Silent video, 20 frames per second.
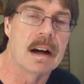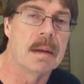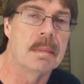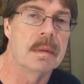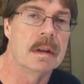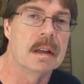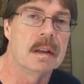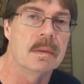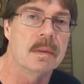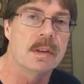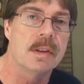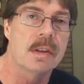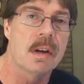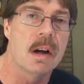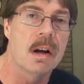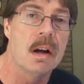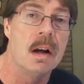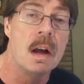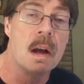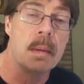I'm going to
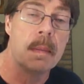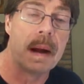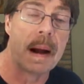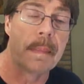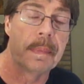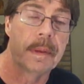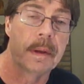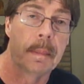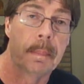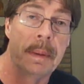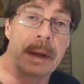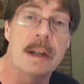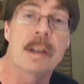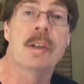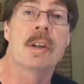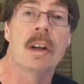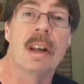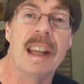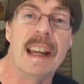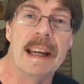result, pop the
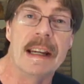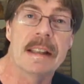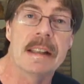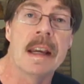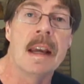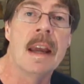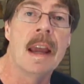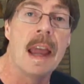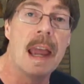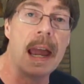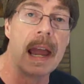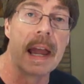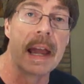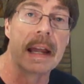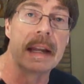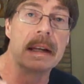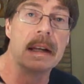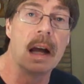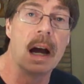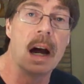picture links
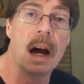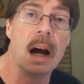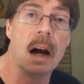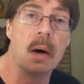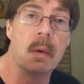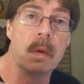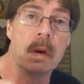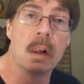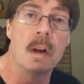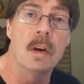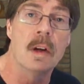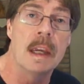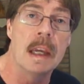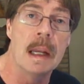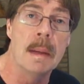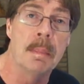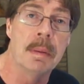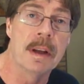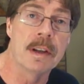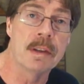and uh, Willow
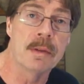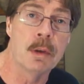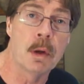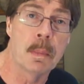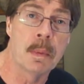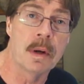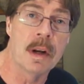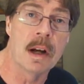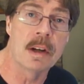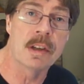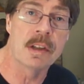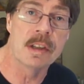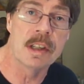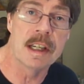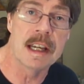Kid, Pleasant View Productions.